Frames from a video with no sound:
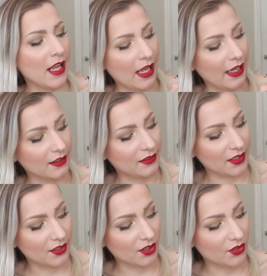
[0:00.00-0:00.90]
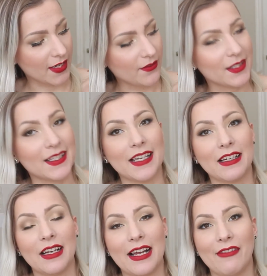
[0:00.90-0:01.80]
and this Java shade
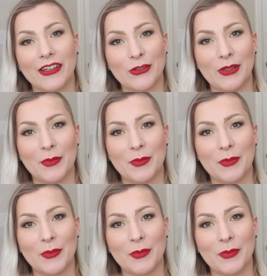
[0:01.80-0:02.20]
I have actually